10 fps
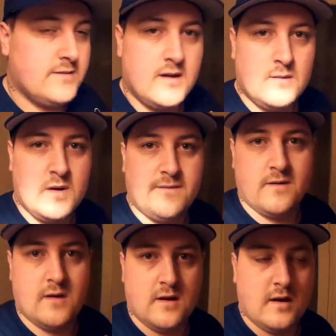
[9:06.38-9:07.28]
don't know
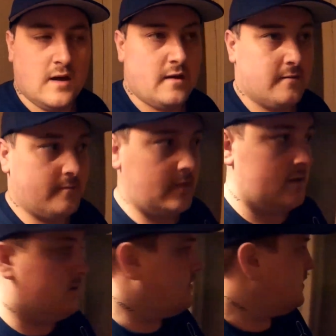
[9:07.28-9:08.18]
whether um,
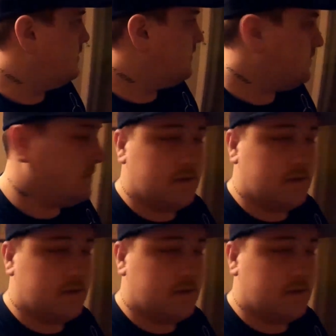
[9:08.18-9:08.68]
there